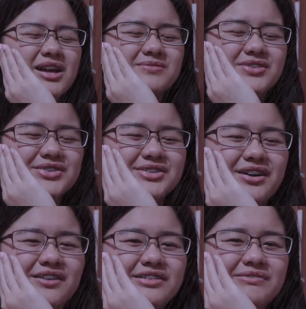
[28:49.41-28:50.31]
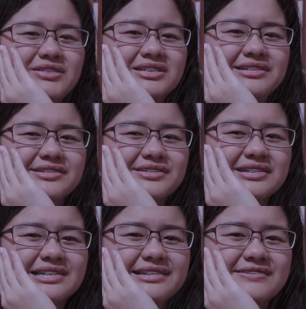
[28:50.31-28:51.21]
I'm so sorry, please
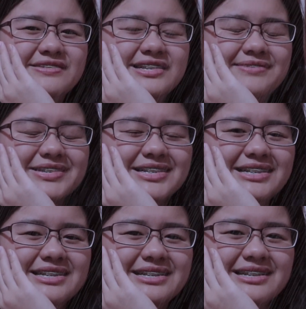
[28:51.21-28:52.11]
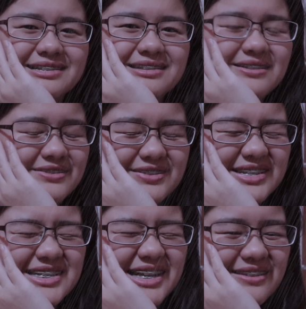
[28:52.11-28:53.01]
don't kill me, please don't
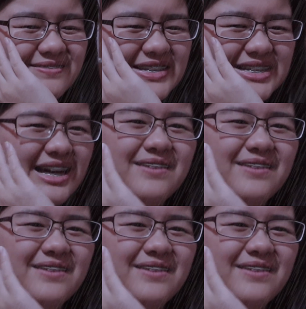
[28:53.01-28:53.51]
cringe at me.